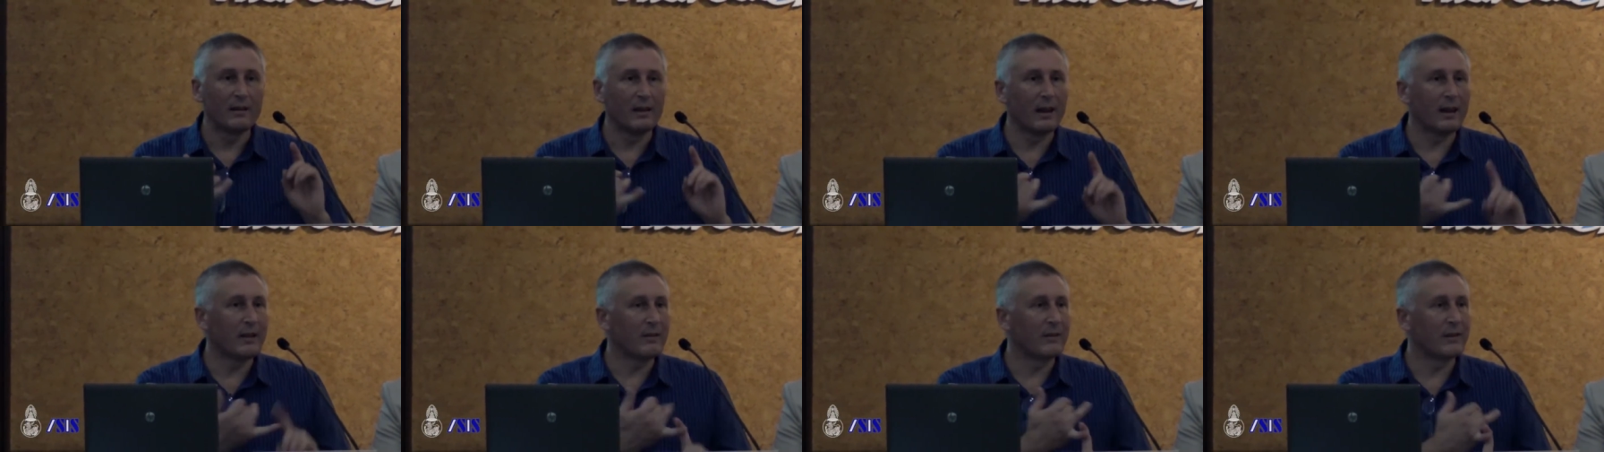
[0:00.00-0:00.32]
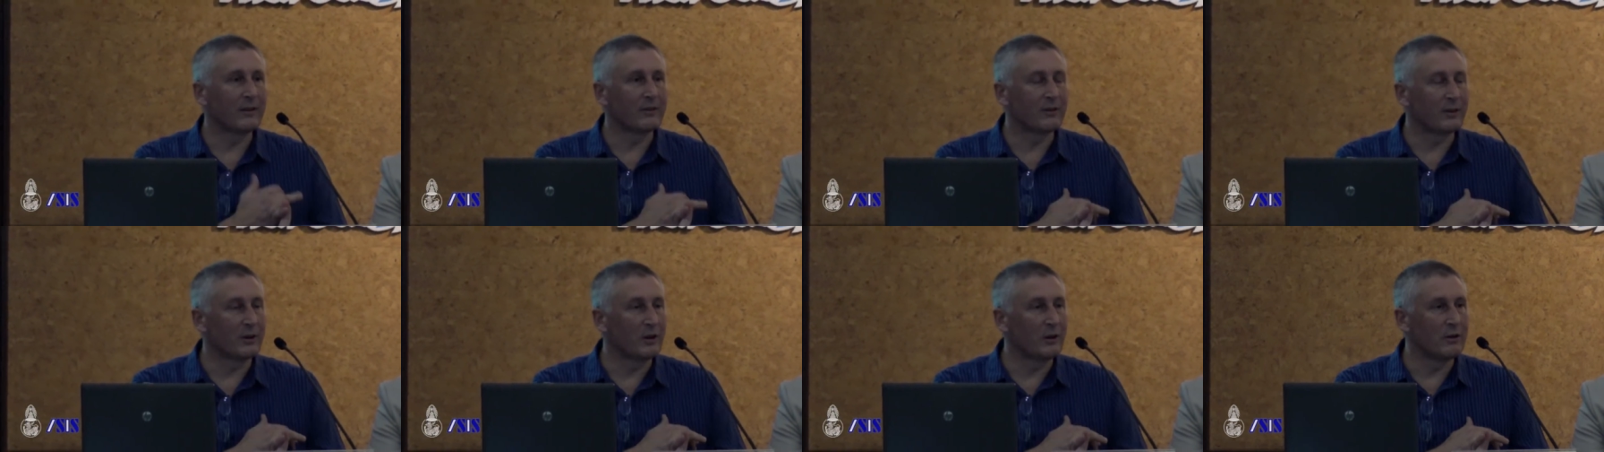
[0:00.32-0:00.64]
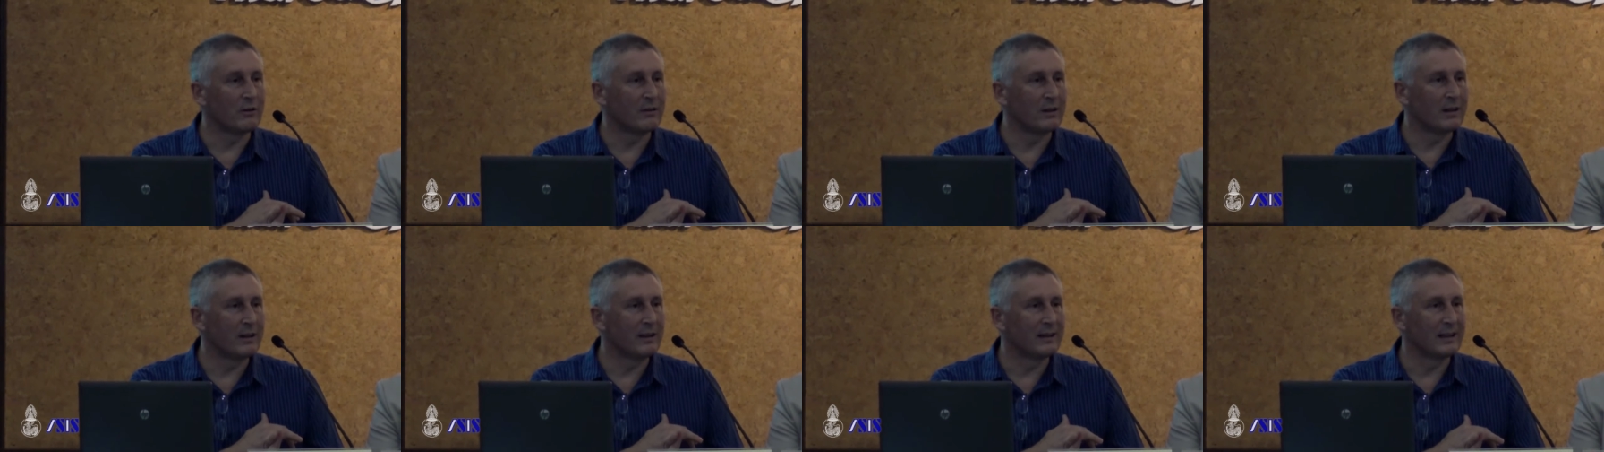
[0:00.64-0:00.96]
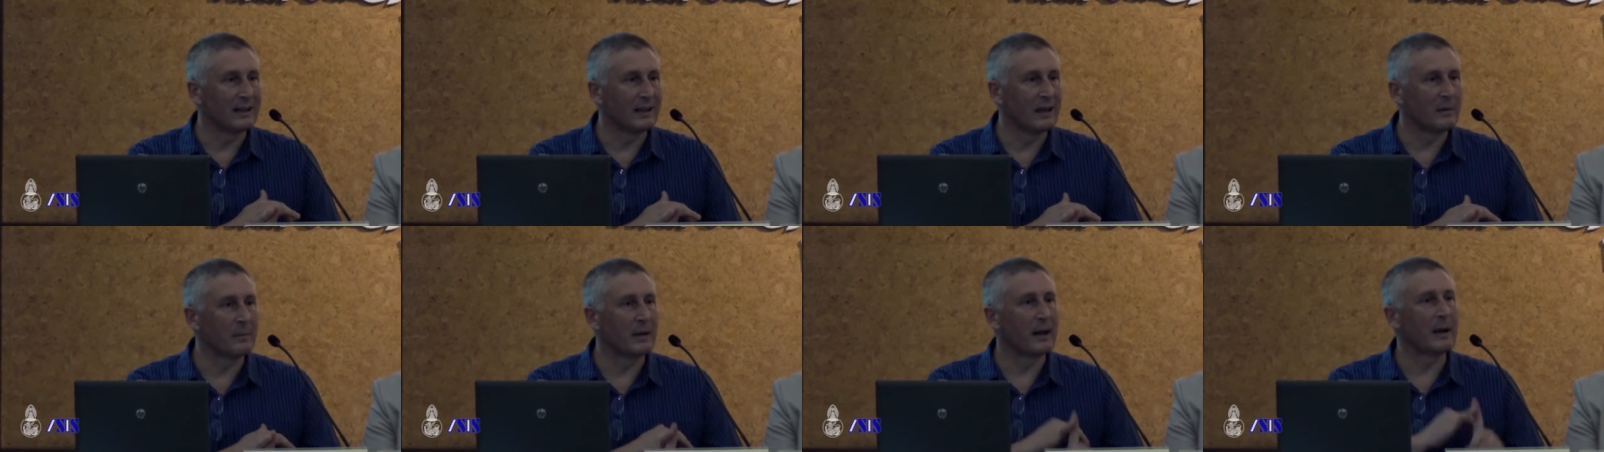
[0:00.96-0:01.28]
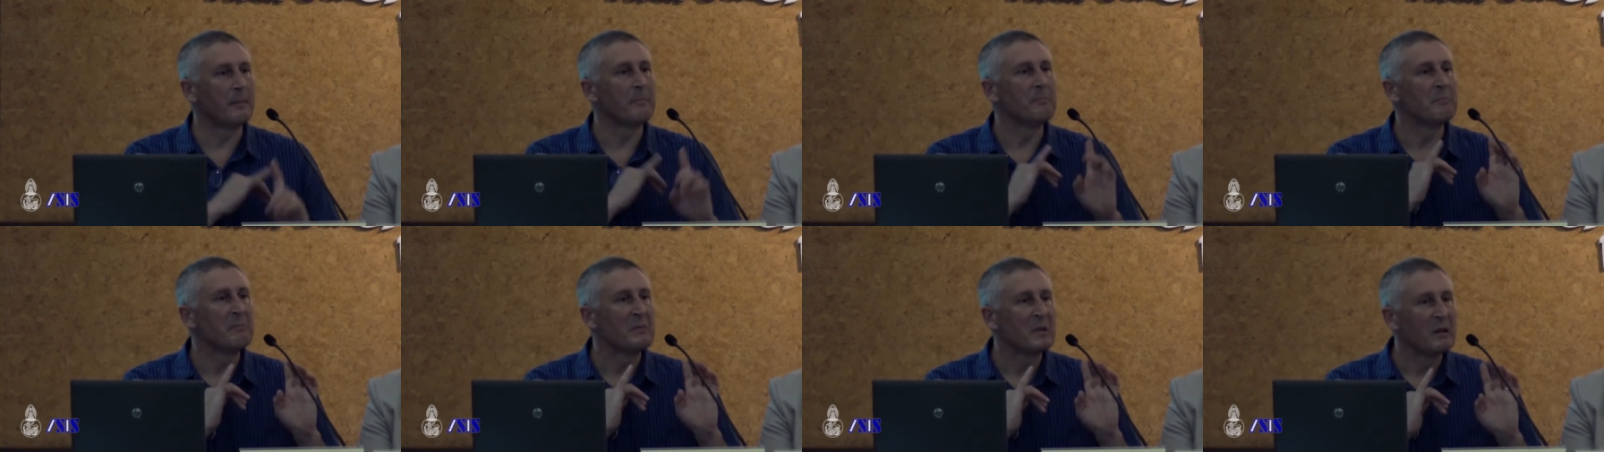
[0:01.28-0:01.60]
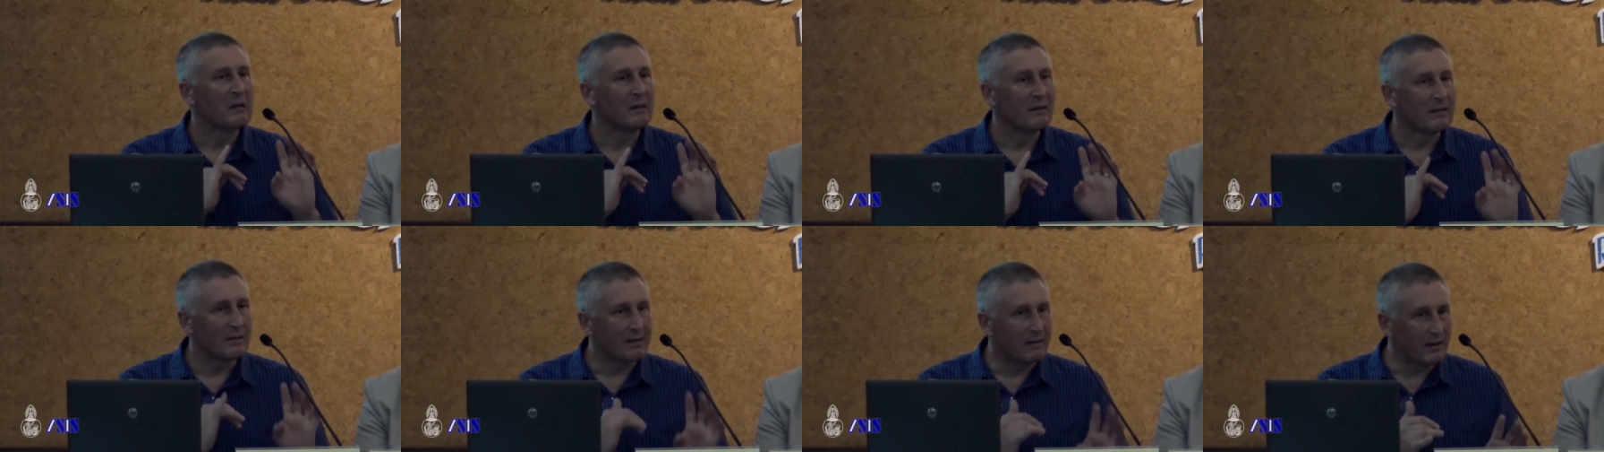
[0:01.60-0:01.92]
the ethnic security dilemma,
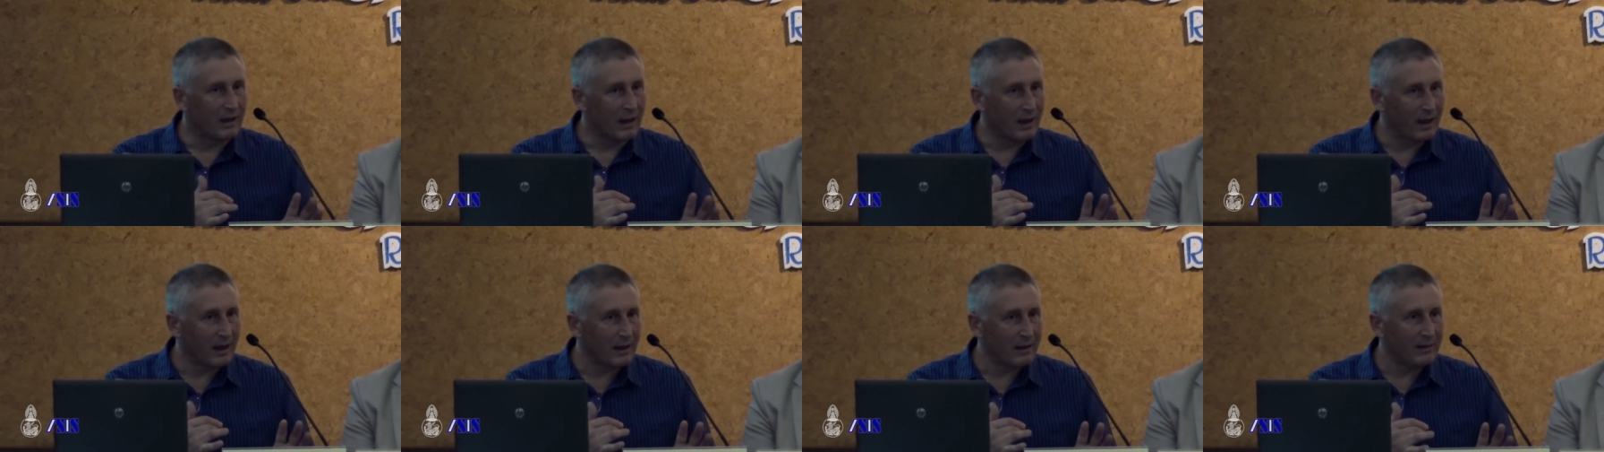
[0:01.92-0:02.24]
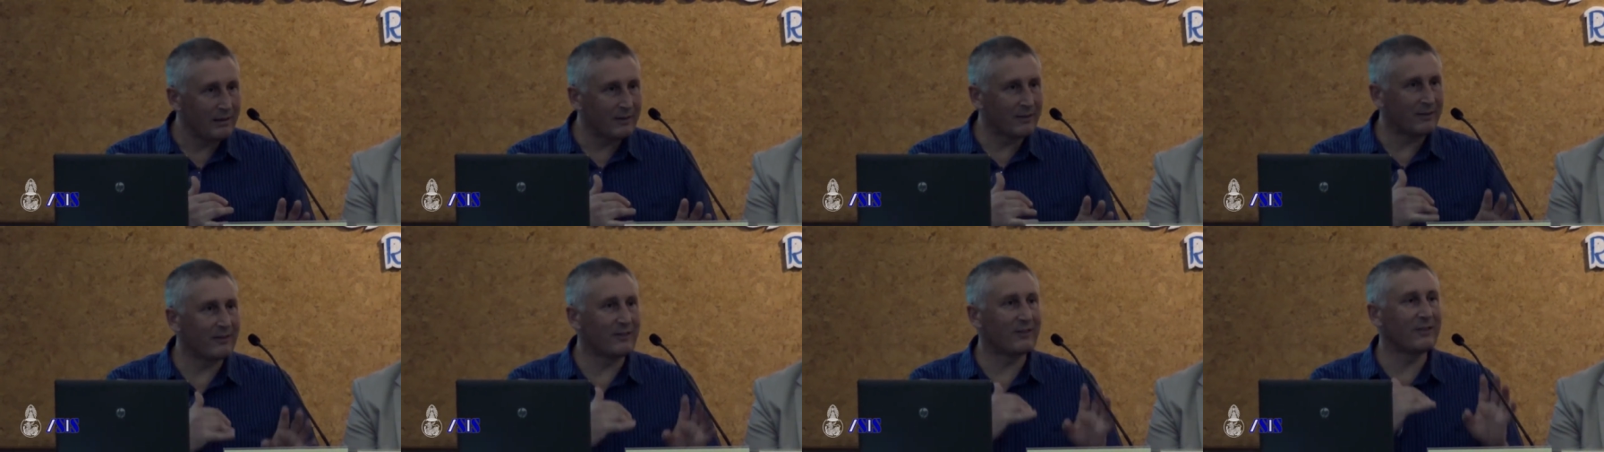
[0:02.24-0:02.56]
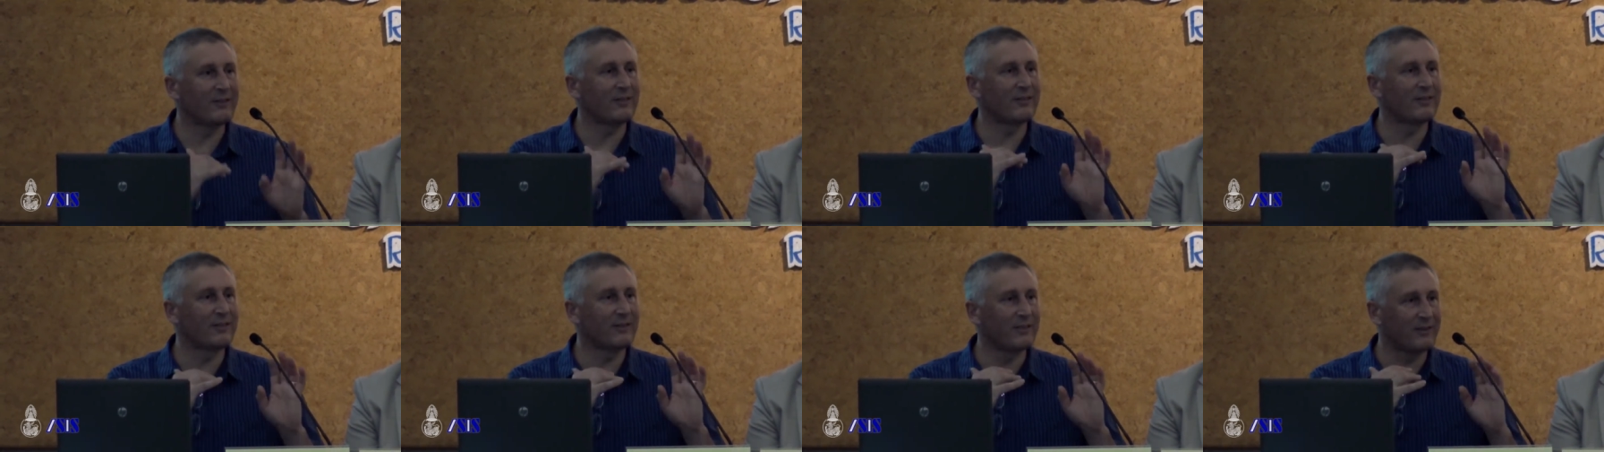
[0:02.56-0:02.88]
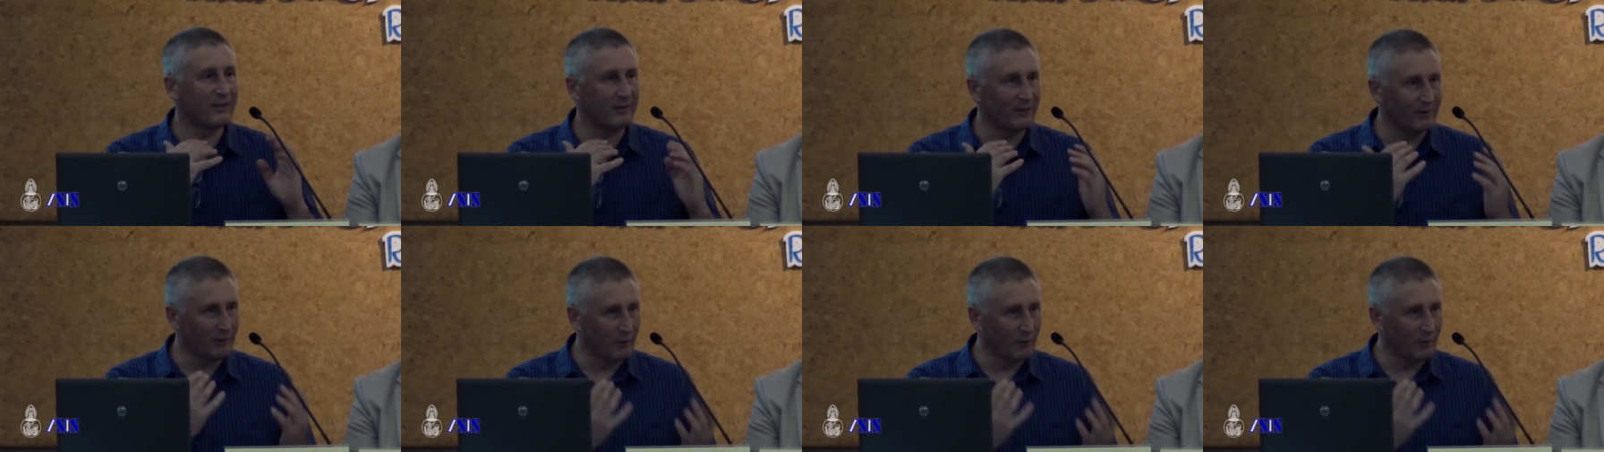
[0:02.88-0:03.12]
yes,